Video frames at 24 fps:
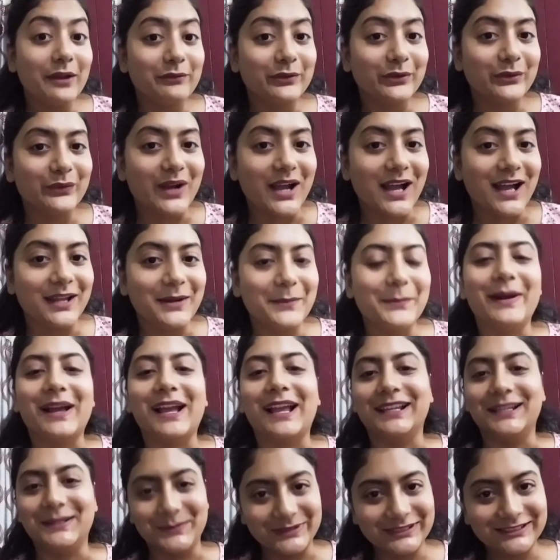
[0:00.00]
everyone, my
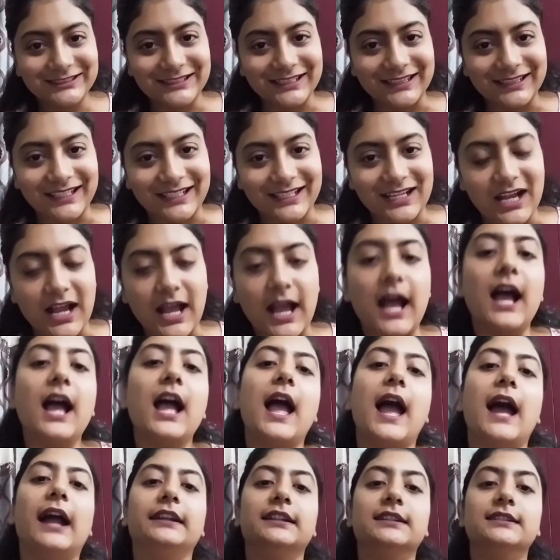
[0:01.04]
name is Gitika
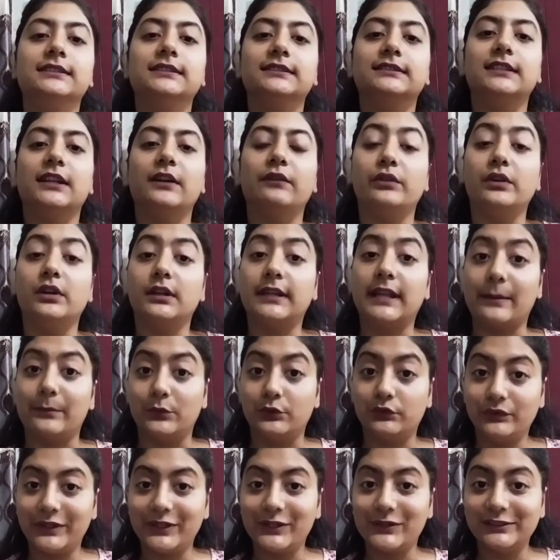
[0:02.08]
and this is our demo
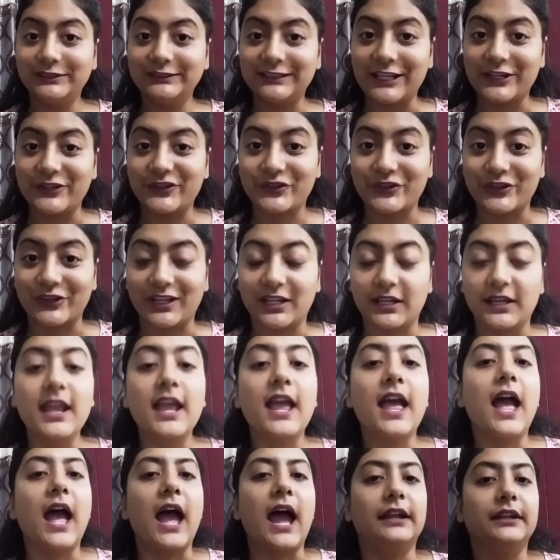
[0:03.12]
video session
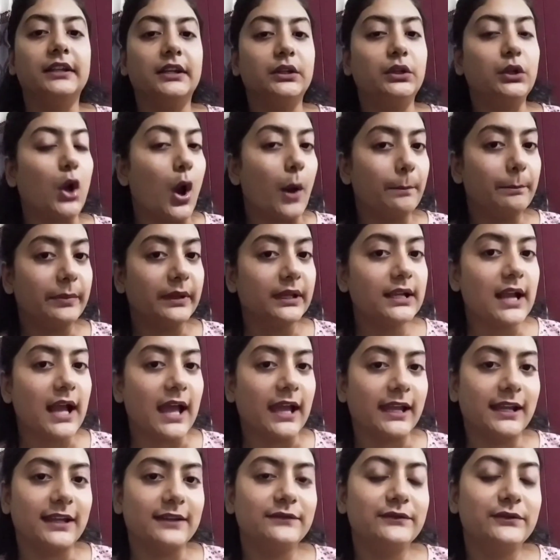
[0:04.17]
and the topic I
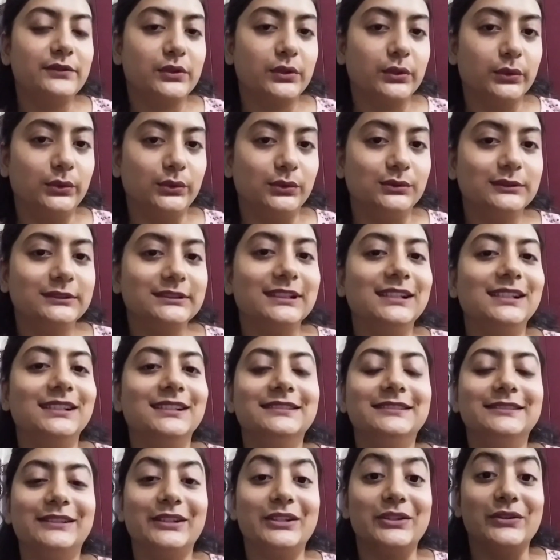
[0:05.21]
have choose
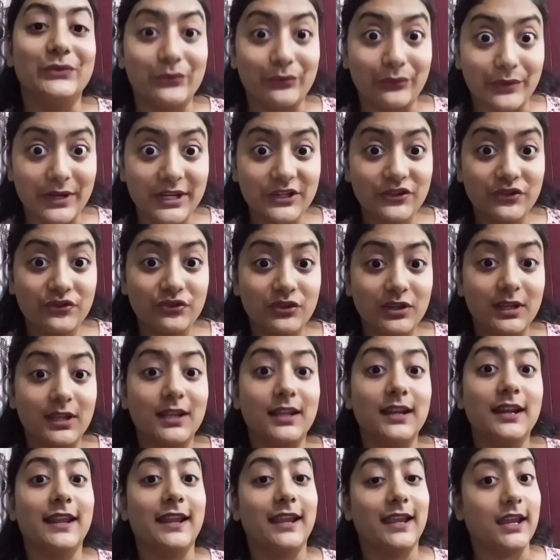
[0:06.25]
is
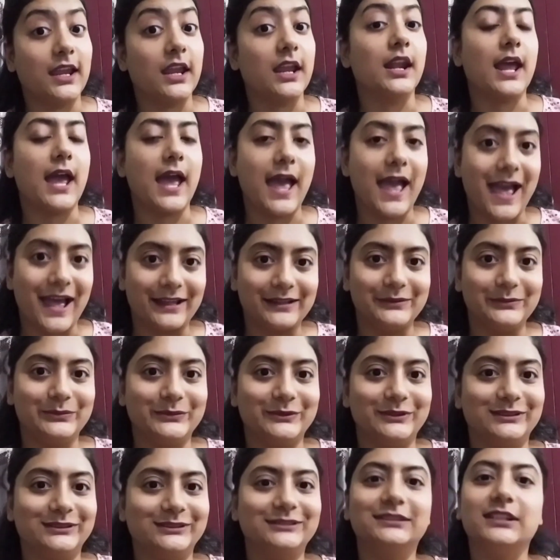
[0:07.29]
nutrition in
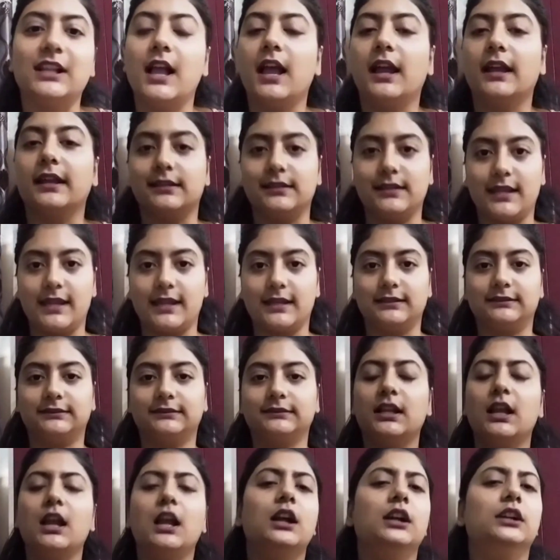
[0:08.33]
animals. Yes.
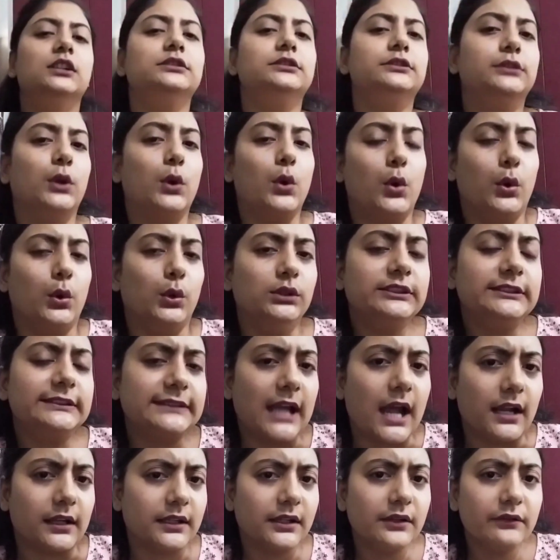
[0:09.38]
So
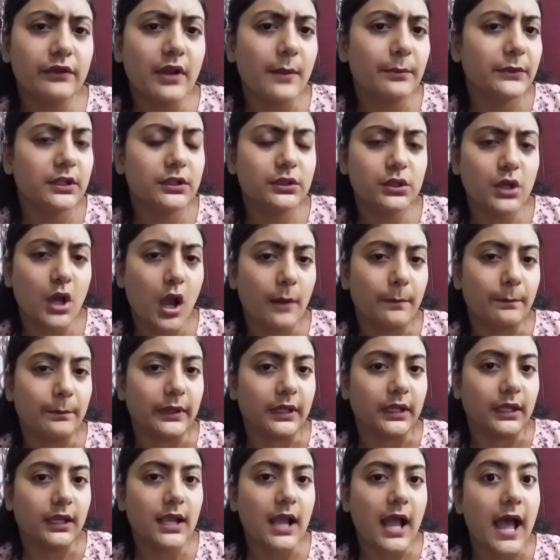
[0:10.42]
starting from the
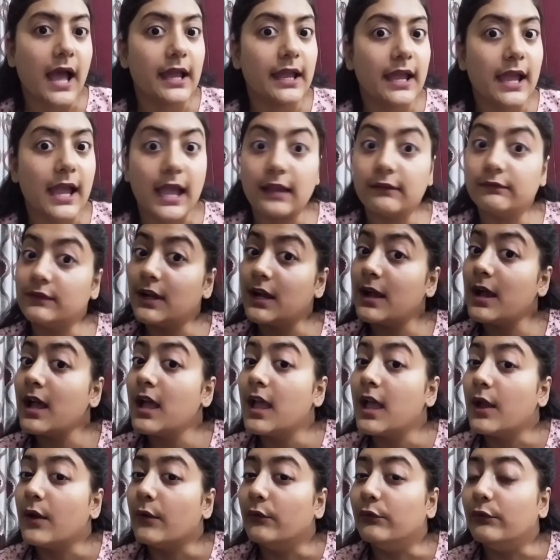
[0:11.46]
topic, I have a
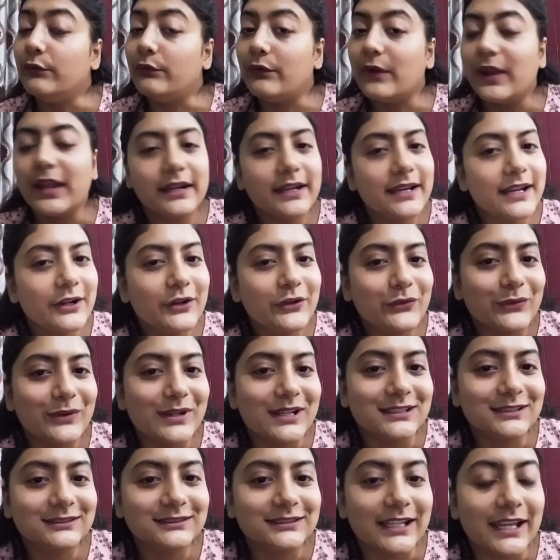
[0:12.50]
very
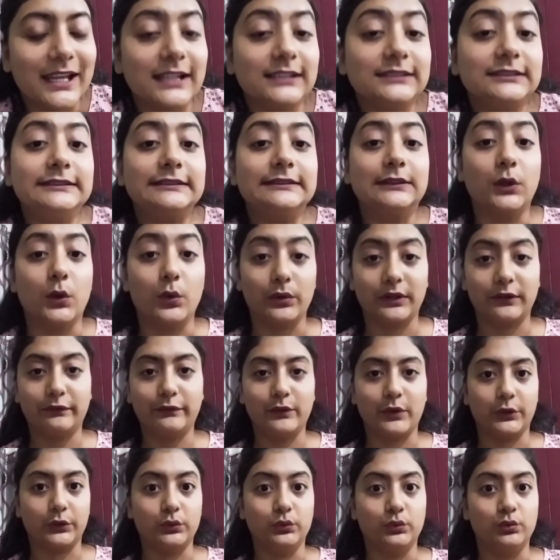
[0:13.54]
interesting story
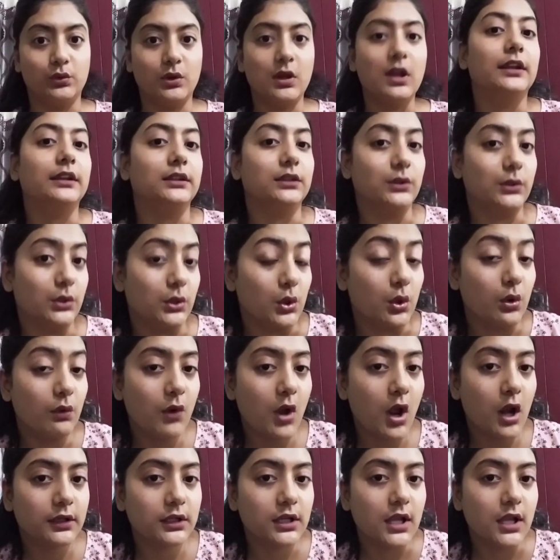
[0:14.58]
for you. You know what?